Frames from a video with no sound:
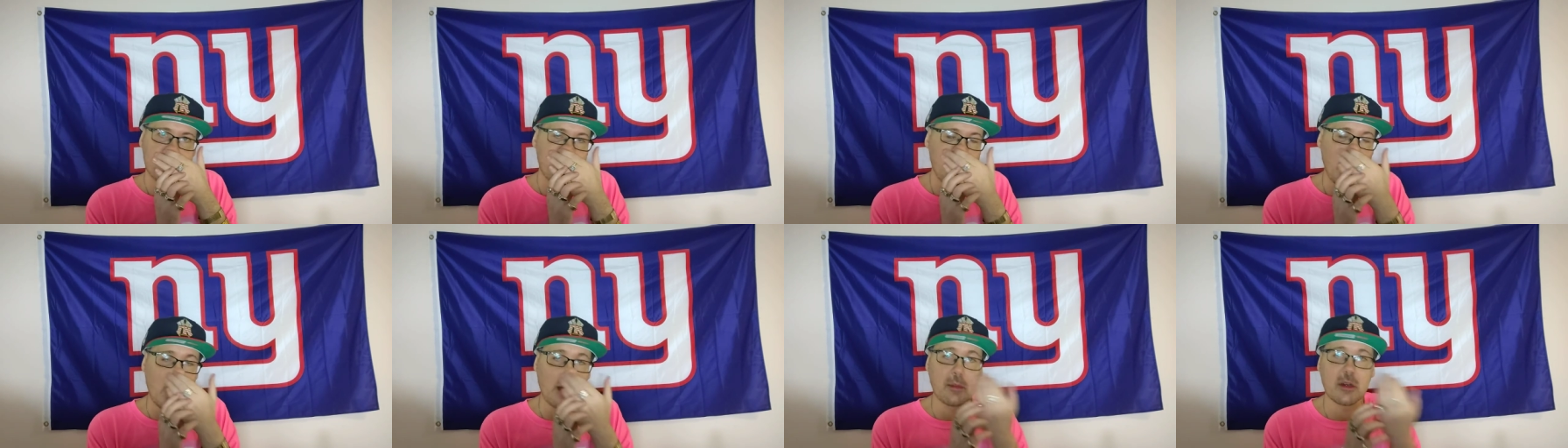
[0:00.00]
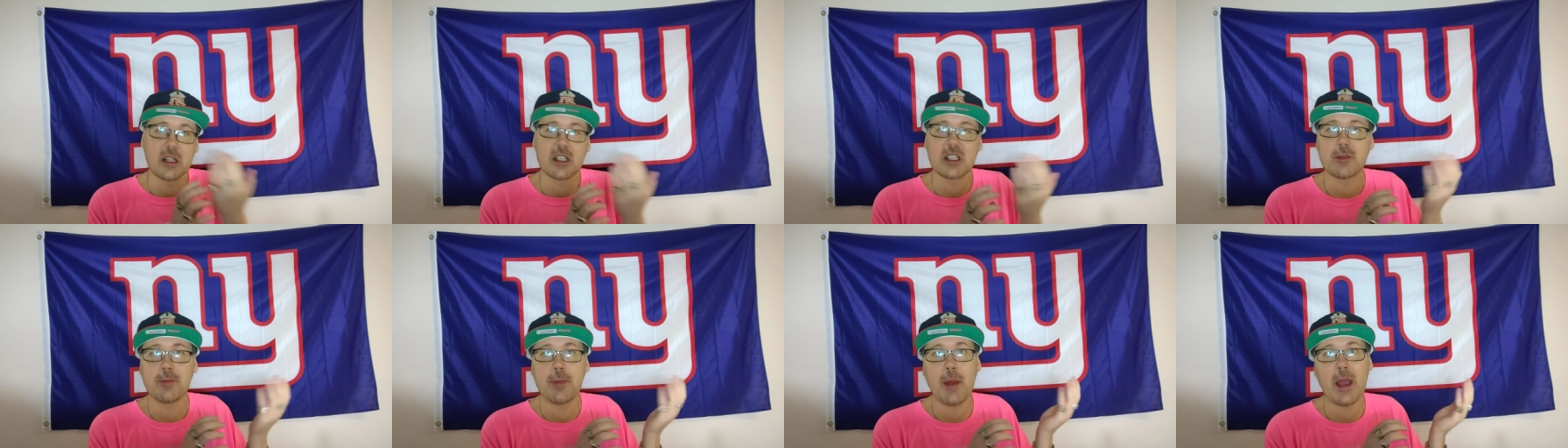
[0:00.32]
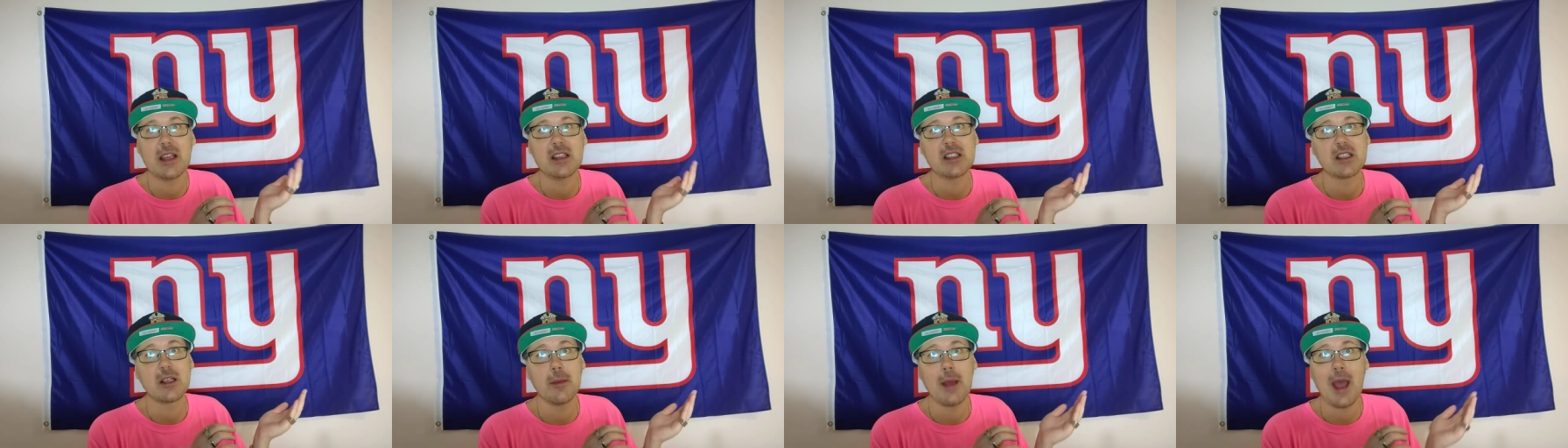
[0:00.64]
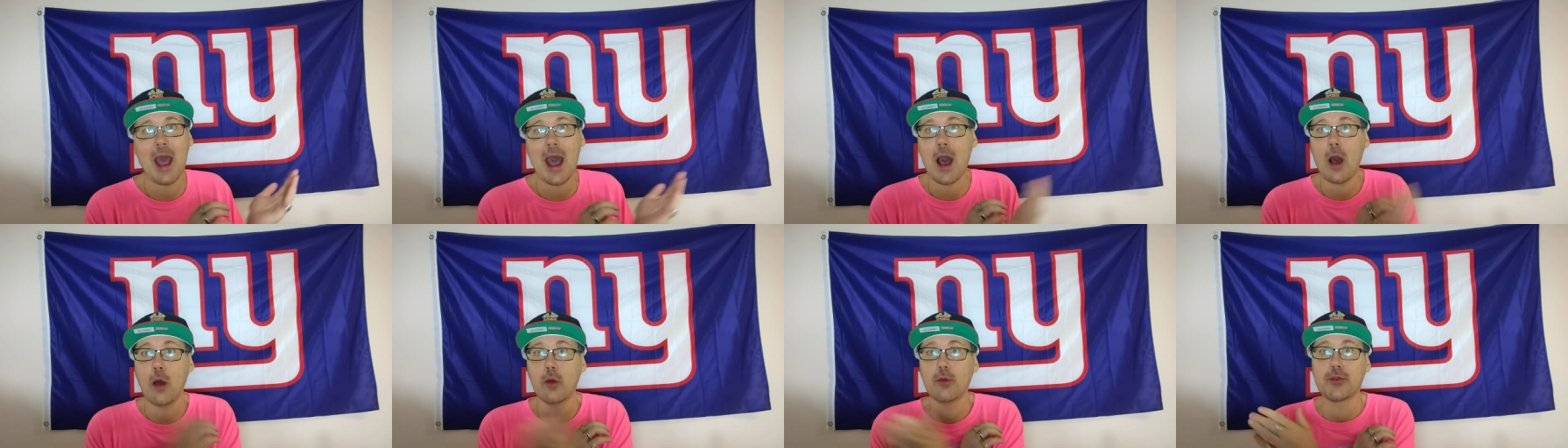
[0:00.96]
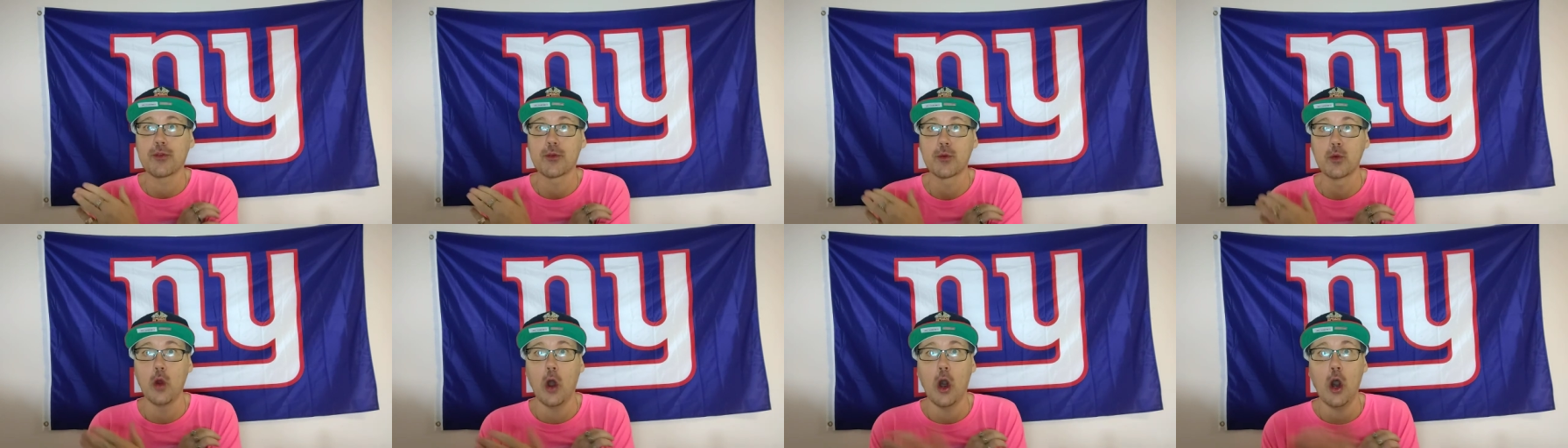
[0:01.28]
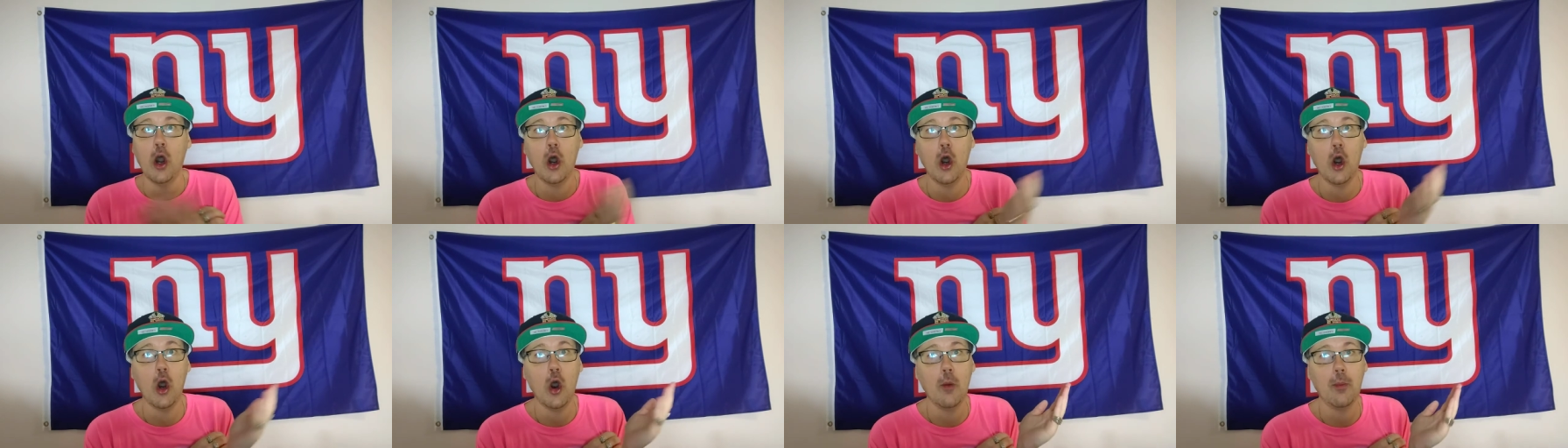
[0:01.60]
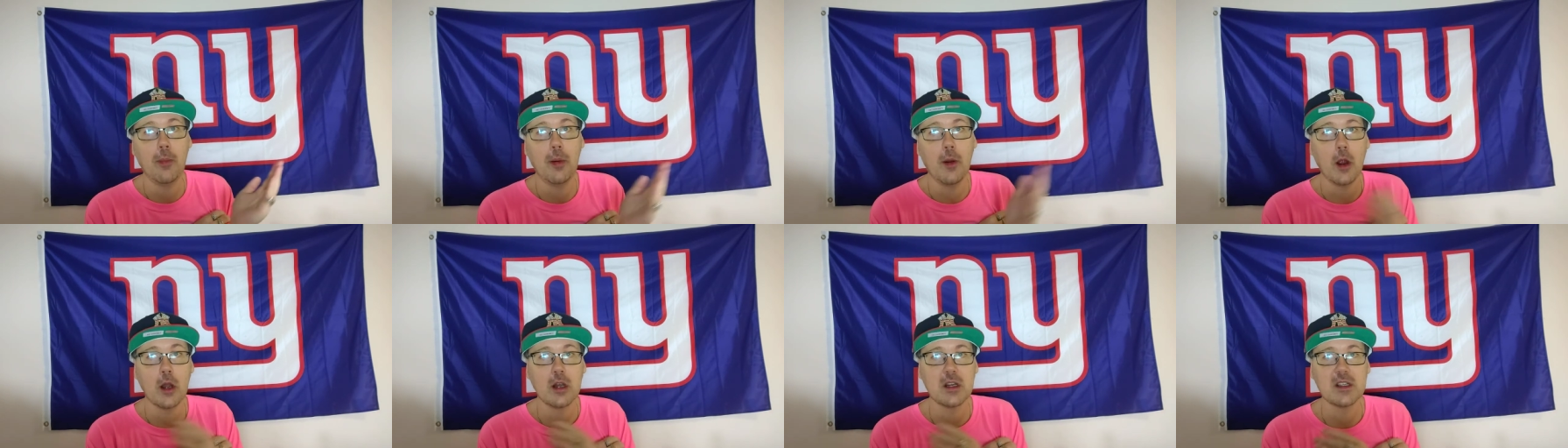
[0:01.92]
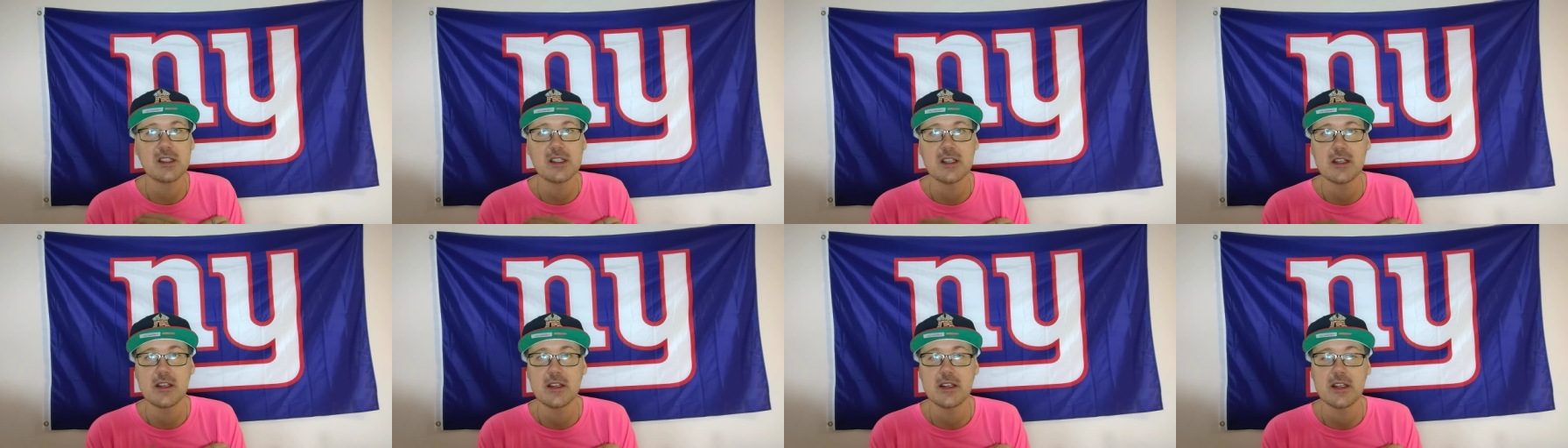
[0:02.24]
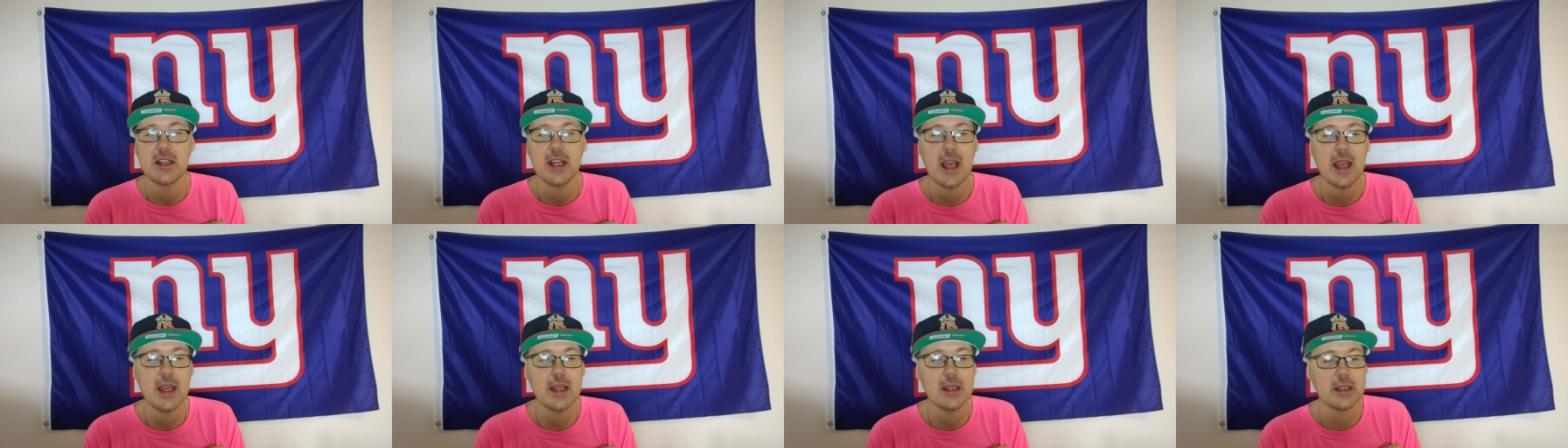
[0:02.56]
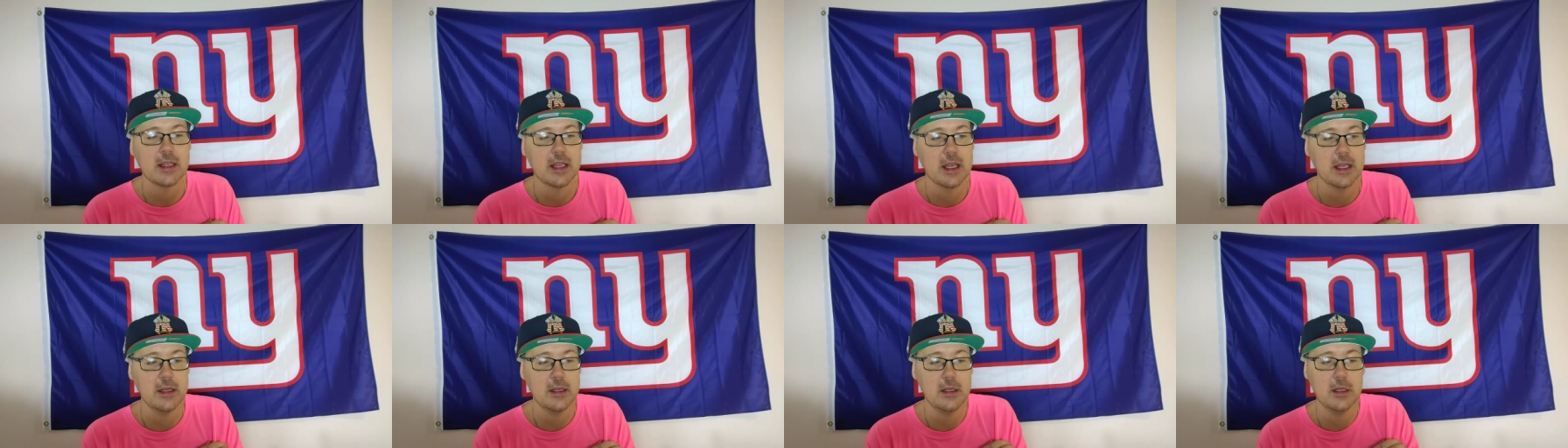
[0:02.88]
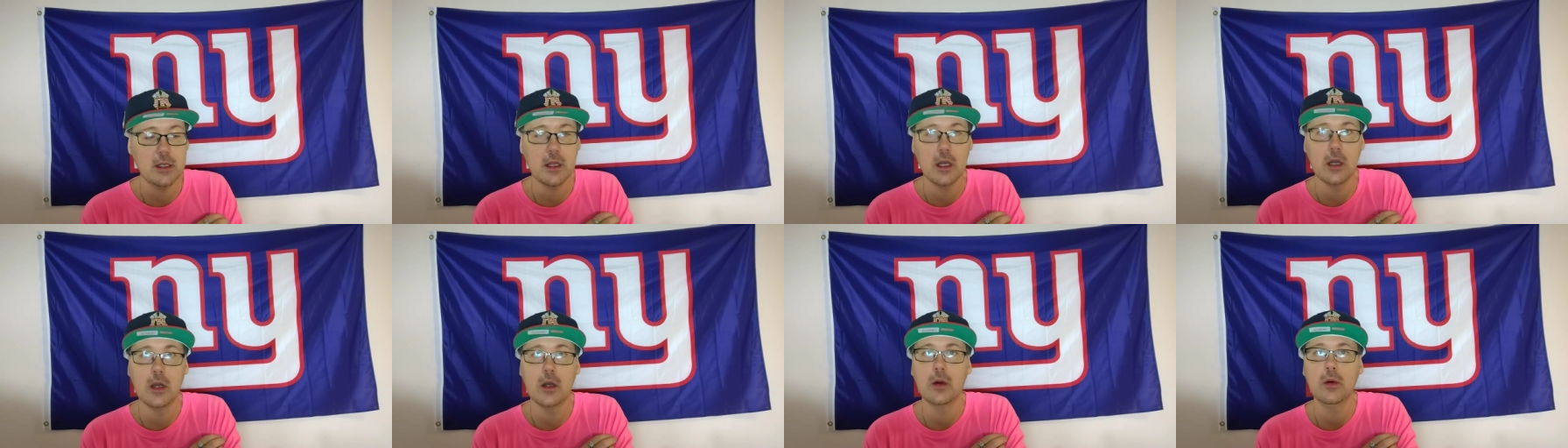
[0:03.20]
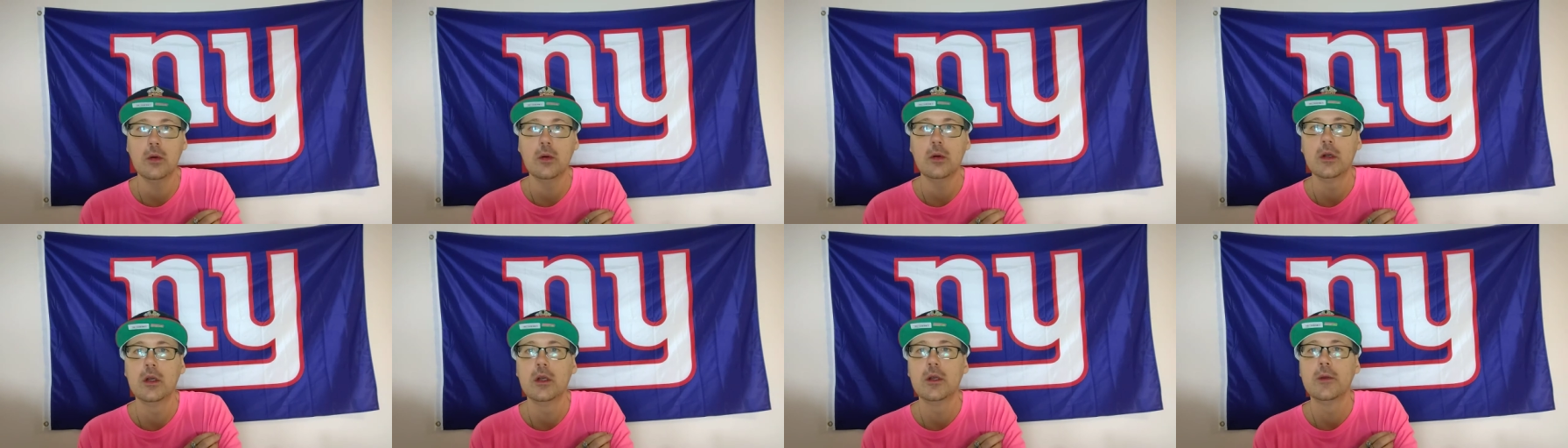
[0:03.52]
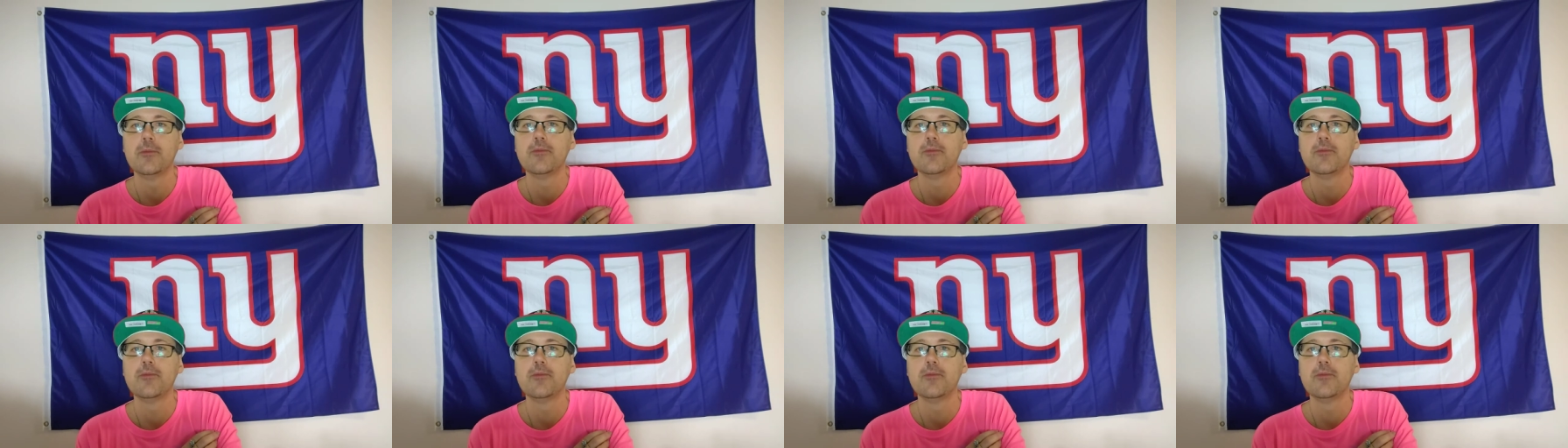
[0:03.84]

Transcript: I'm going to space him out through all parts of the day. Kitten, no.